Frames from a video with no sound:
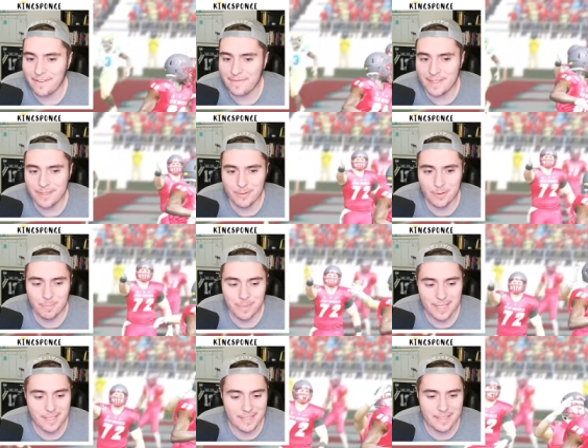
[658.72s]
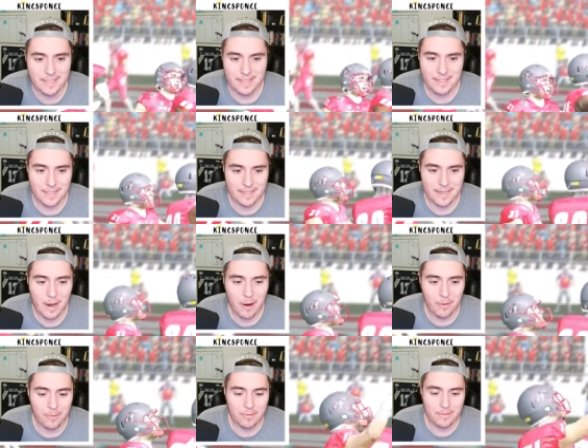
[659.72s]
52 apiece. Let's
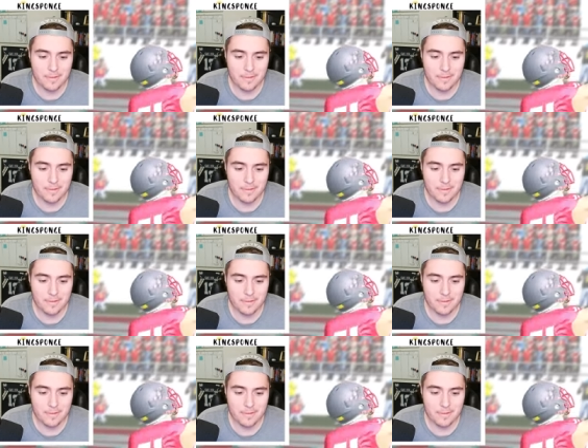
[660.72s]
go.